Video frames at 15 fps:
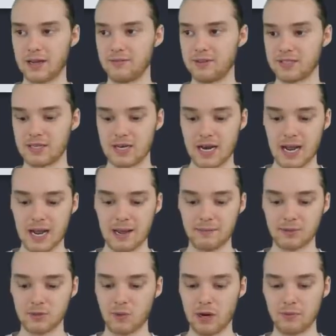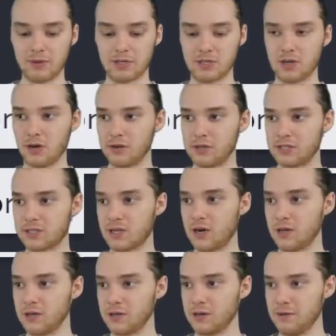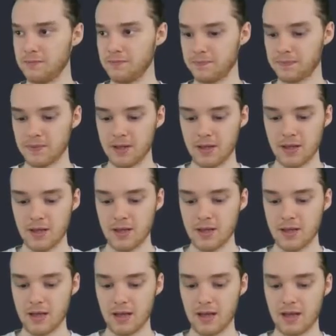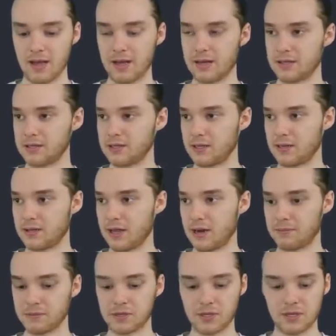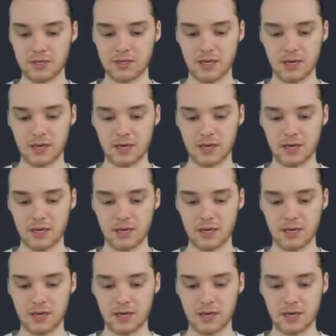gonna give this a name. So why don't we just call this color, and then I'm just gonna